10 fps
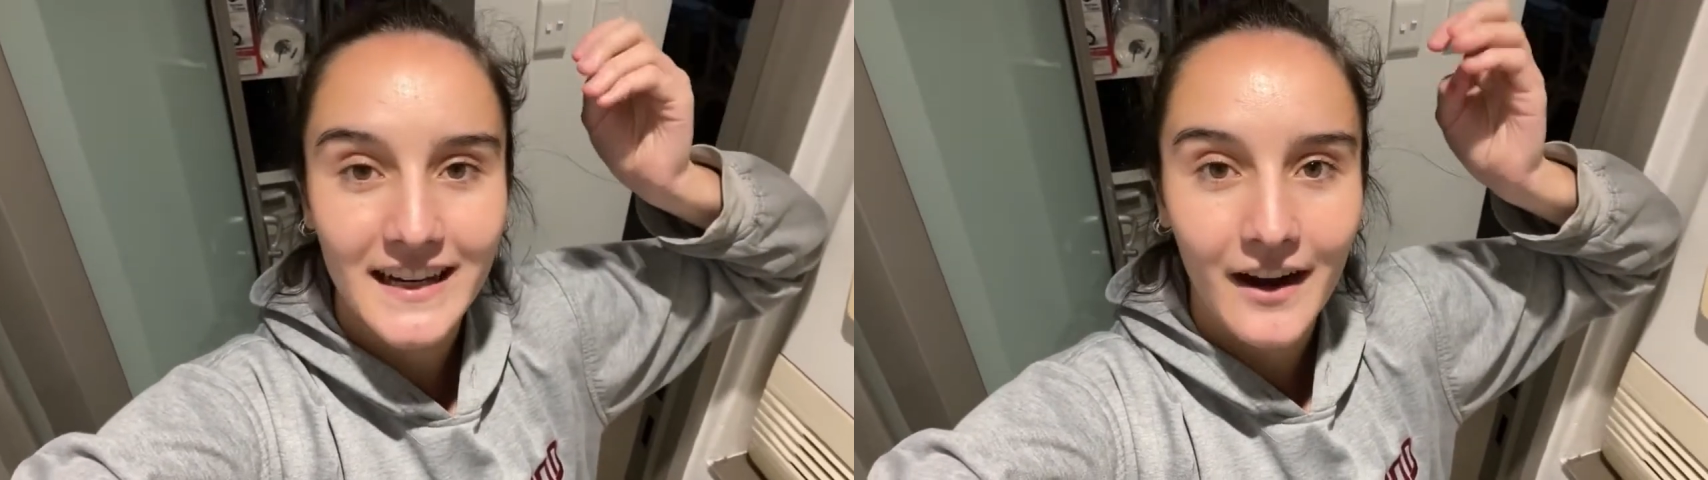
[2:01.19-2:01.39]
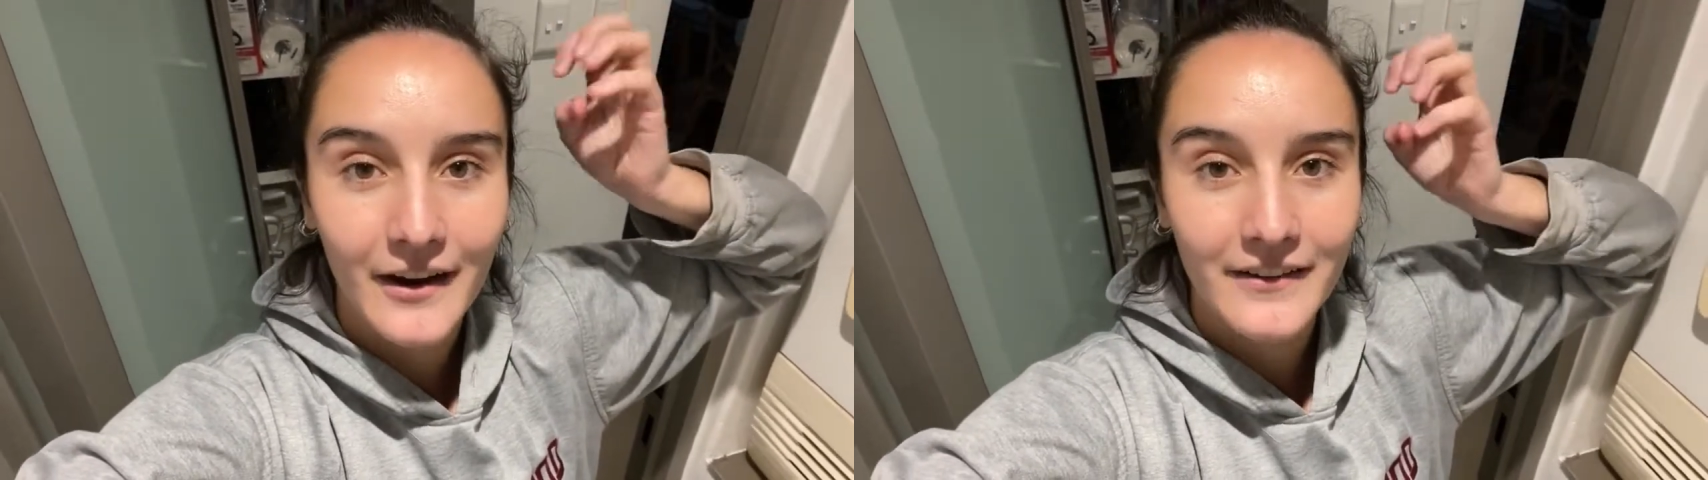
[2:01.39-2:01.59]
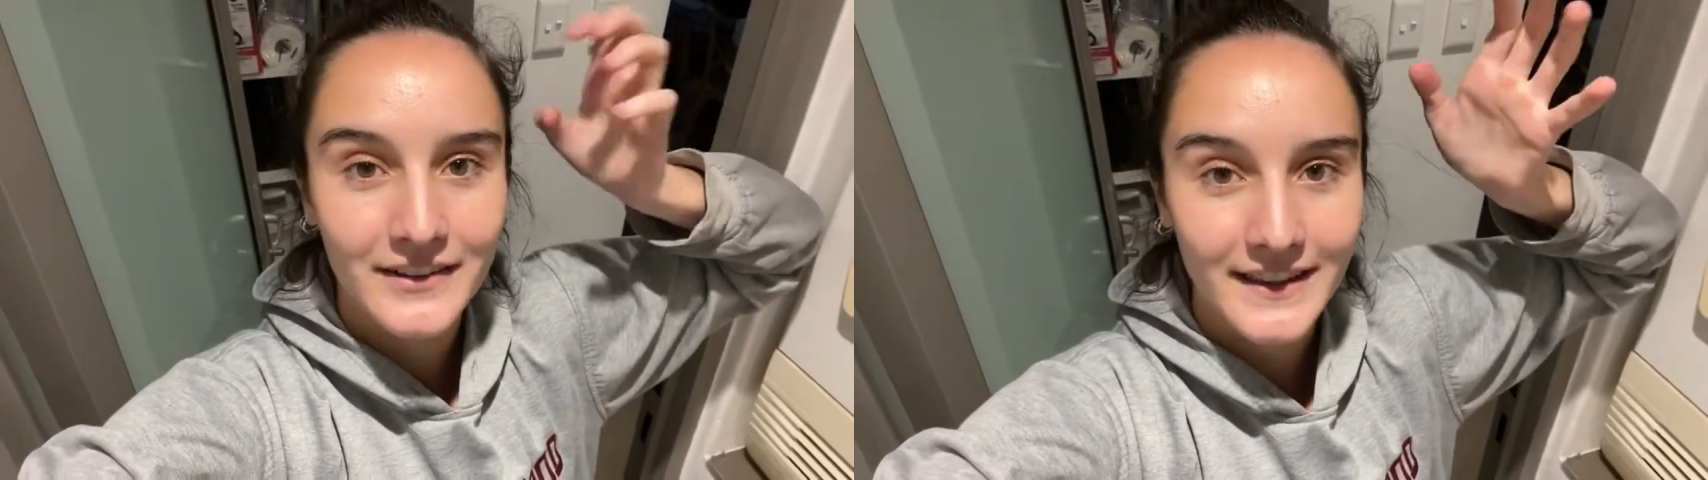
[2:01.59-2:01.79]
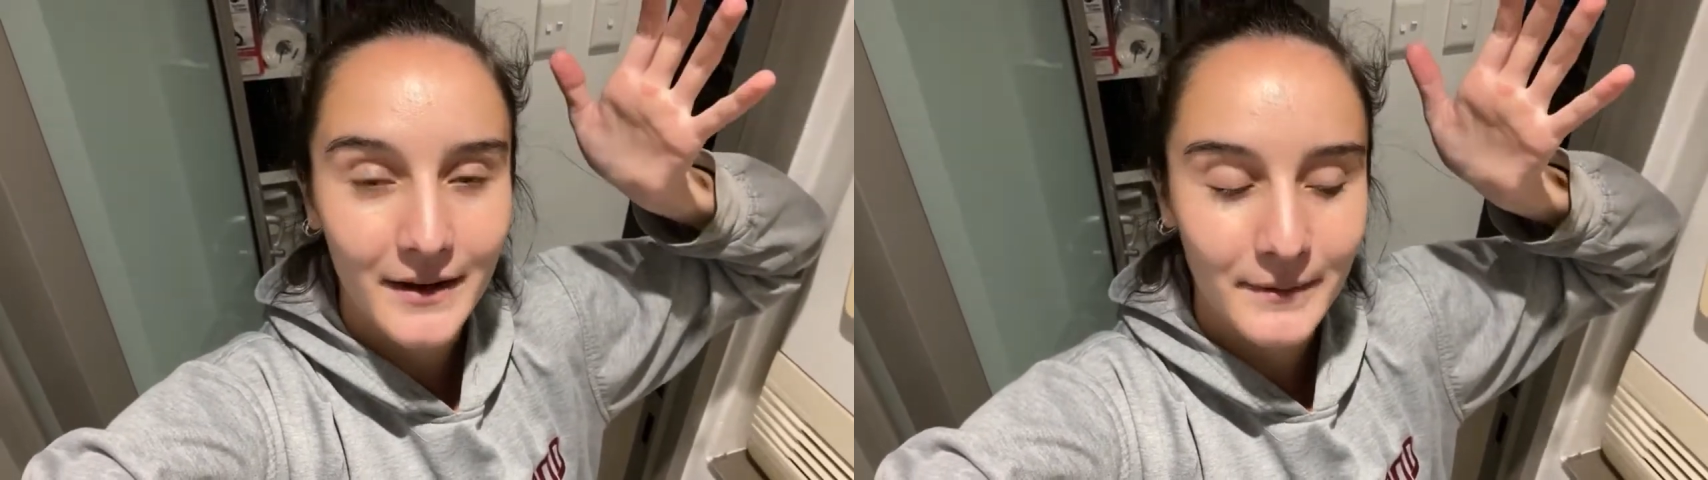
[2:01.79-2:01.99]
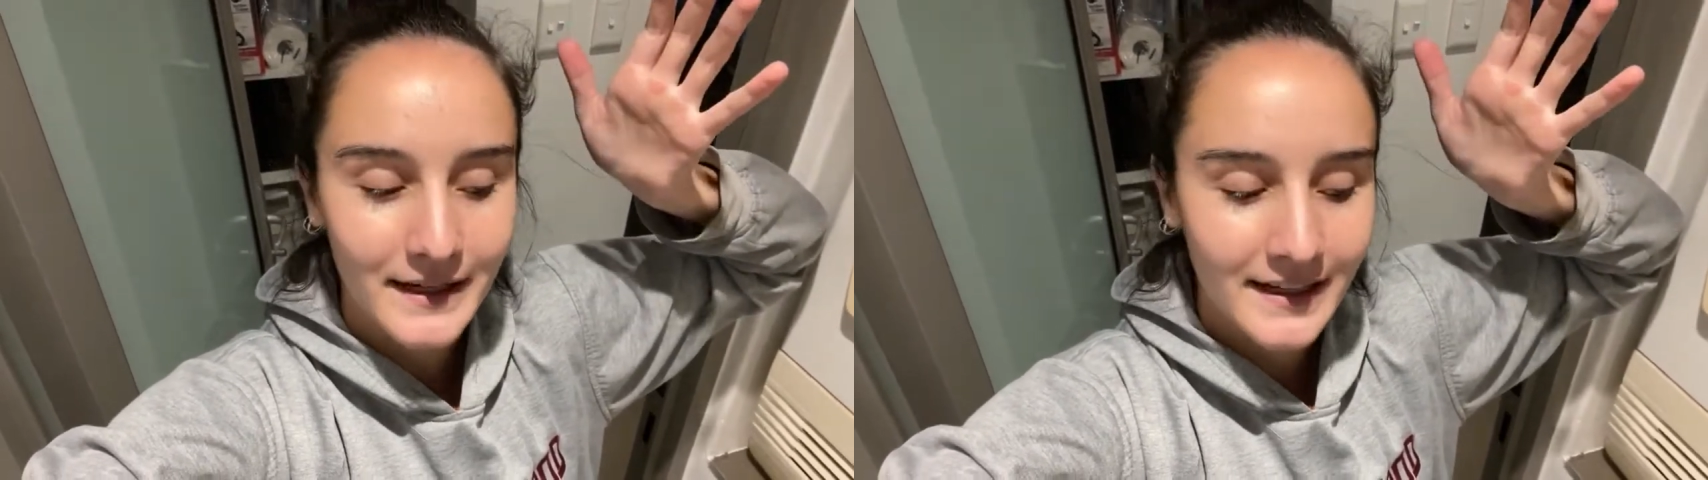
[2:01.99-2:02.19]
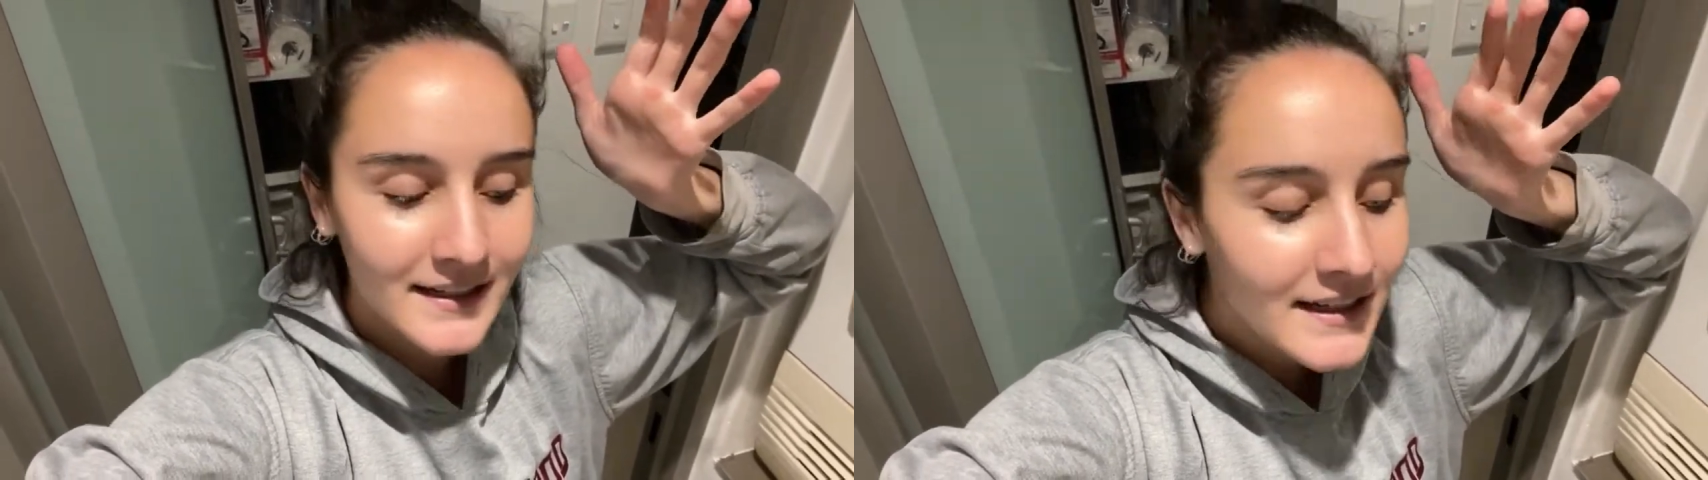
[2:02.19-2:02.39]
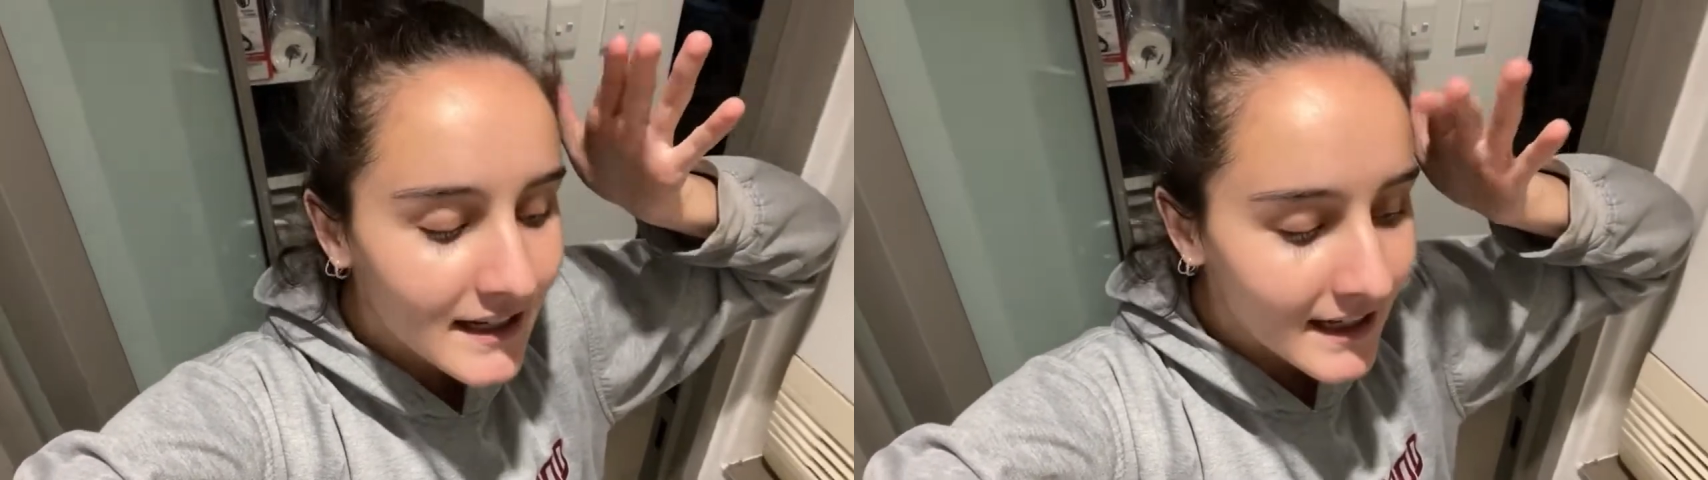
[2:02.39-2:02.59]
now having that many.